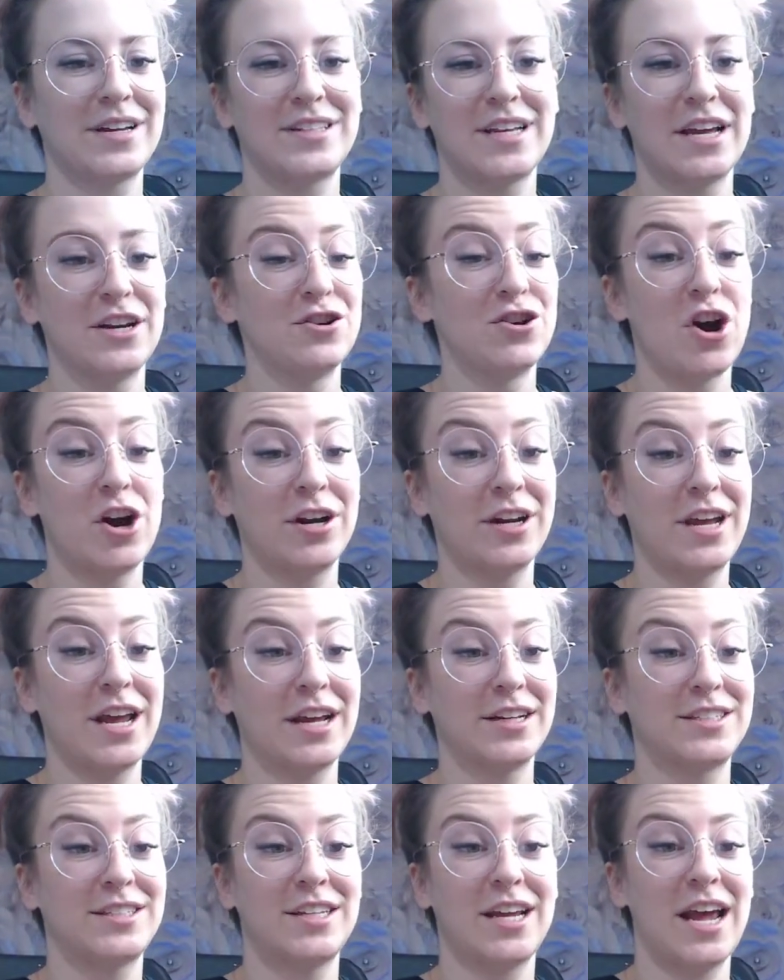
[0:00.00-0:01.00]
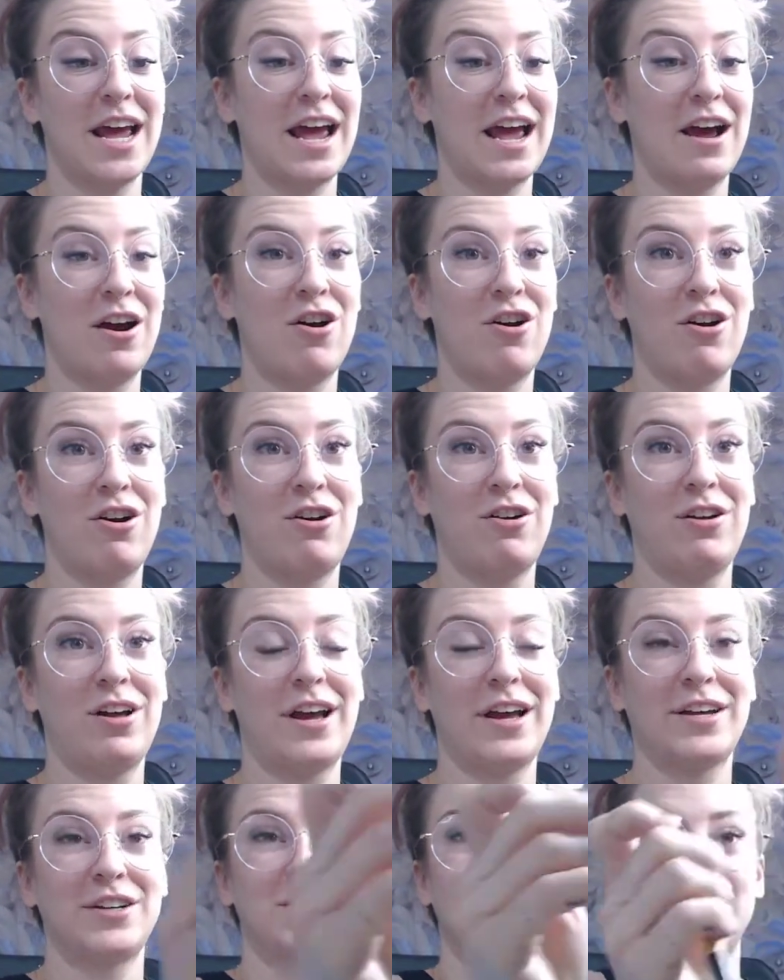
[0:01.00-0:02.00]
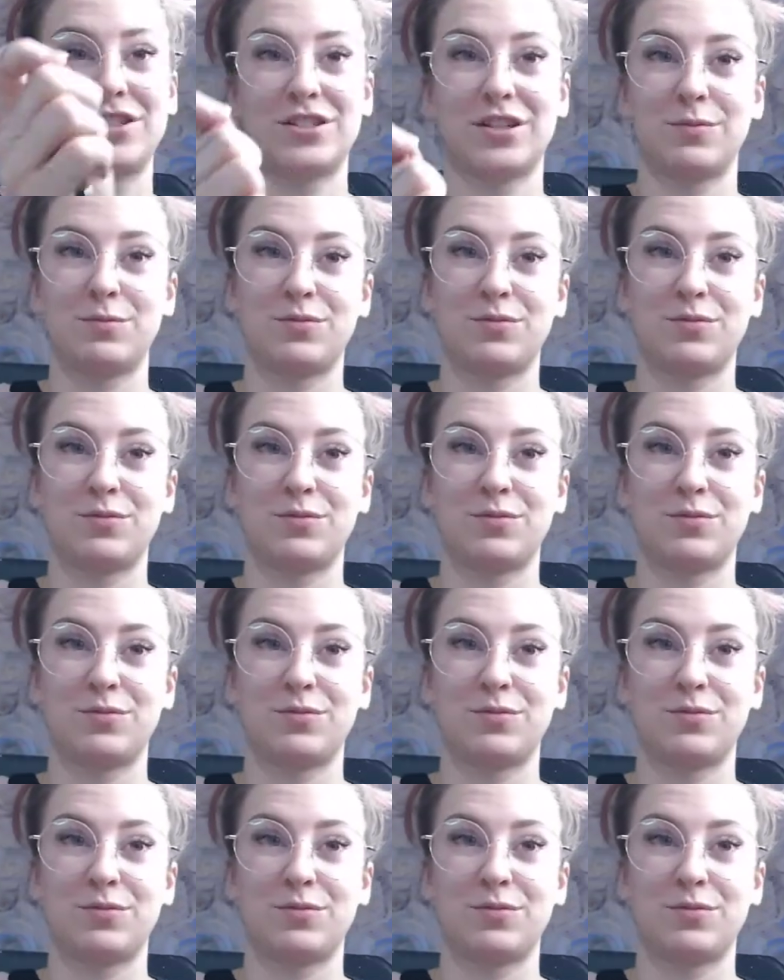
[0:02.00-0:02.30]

said, not against it at all. I just have,